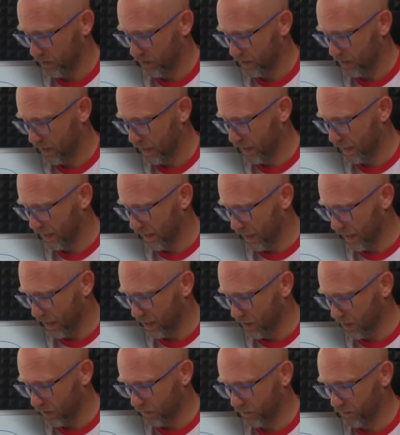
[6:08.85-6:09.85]
take care
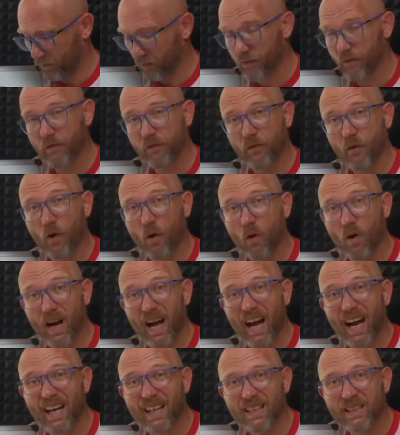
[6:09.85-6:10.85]
of
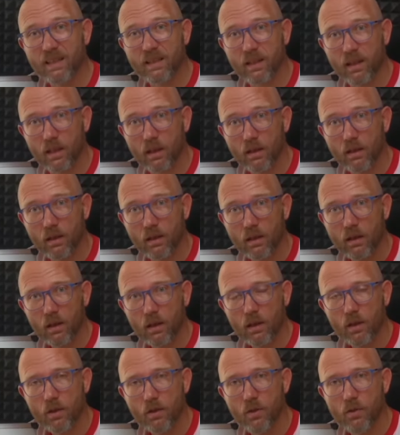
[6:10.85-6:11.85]
400
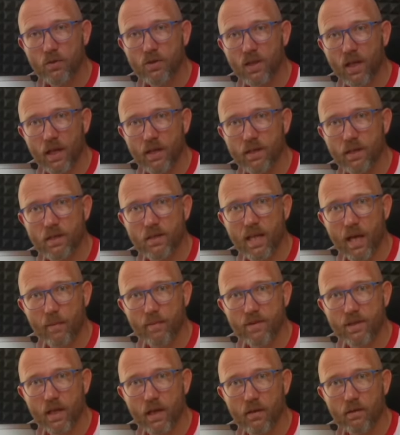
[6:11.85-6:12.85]
use cases
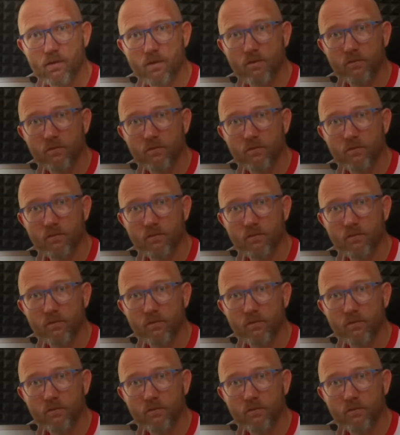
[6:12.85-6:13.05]
themselves.